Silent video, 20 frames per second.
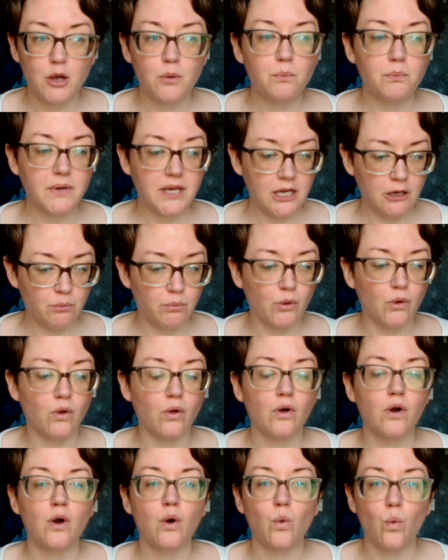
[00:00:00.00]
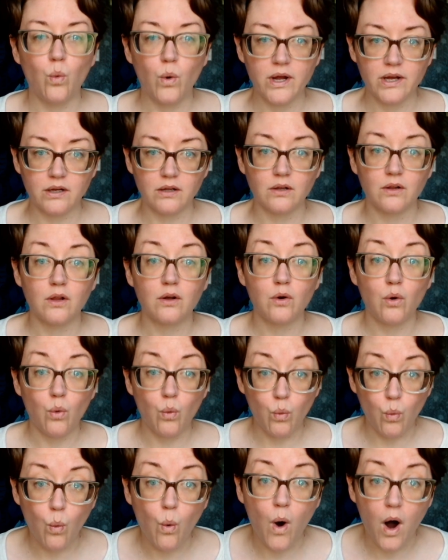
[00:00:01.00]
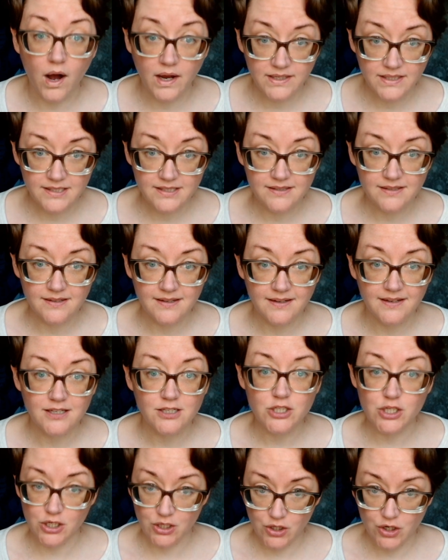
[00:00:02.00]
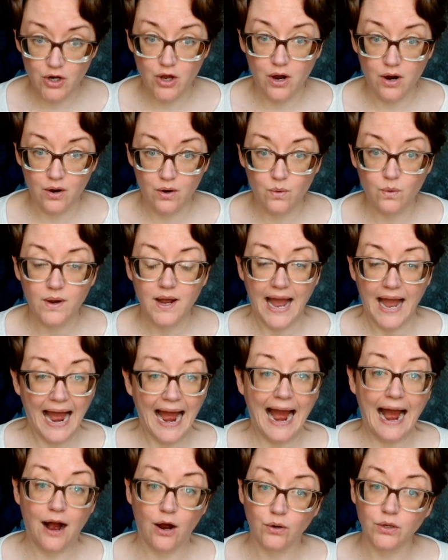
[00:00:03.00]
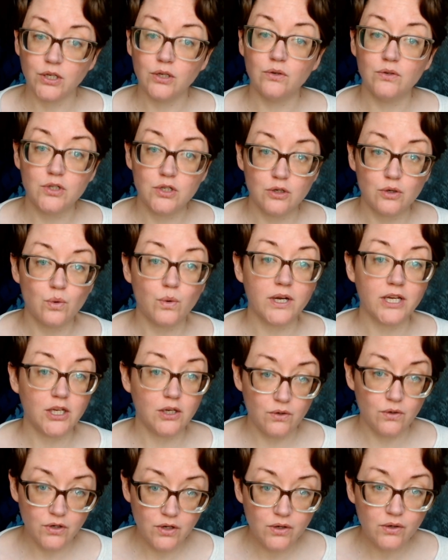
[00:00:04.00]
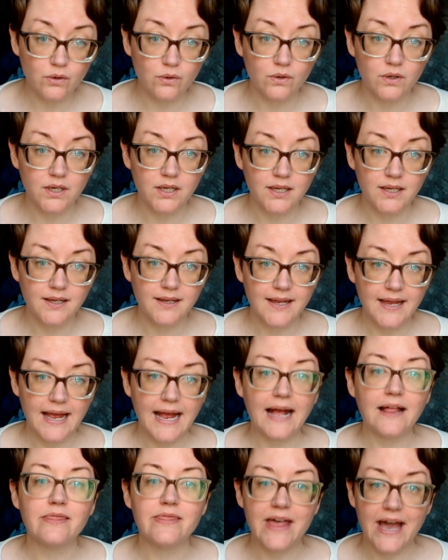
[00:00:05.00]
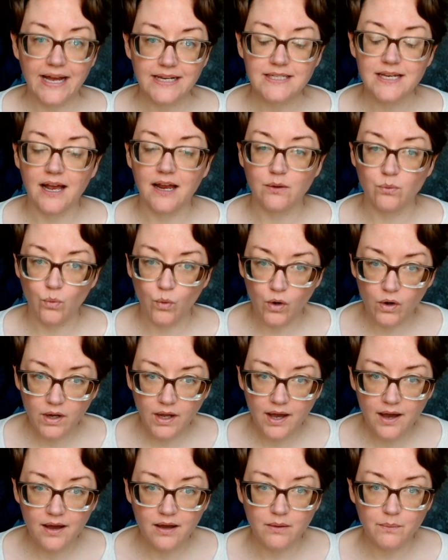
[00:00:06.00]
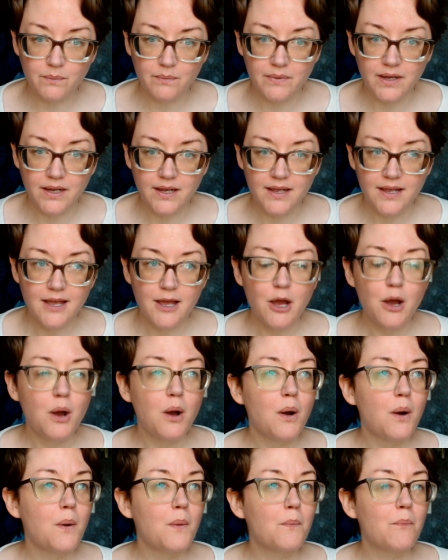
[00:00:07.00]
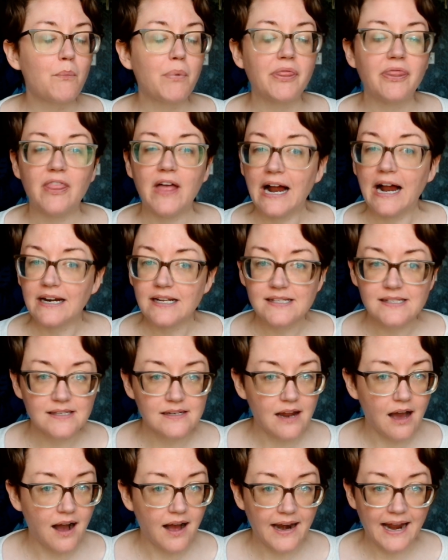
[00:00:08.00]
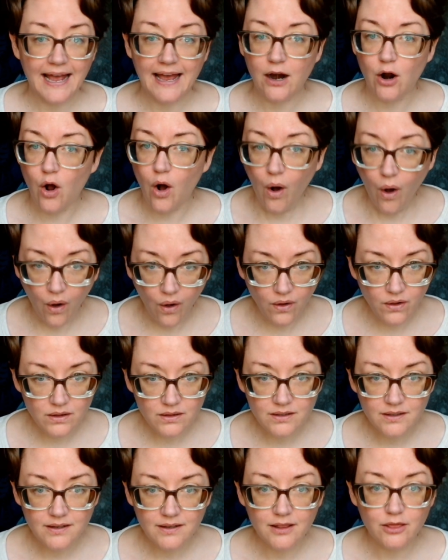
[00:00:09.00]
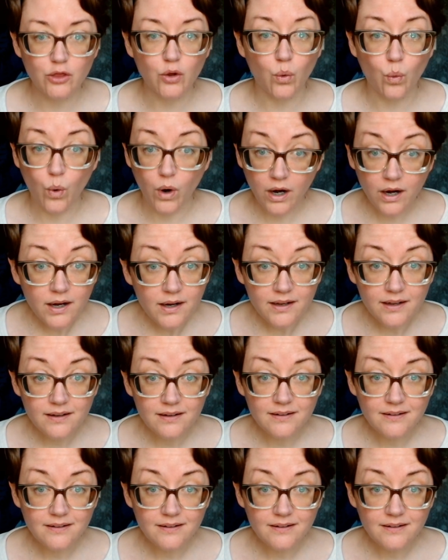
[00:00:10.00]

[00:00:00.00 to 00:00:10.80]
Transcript: People will want to know how you do what you do, and that time will come. But that is not at all the work,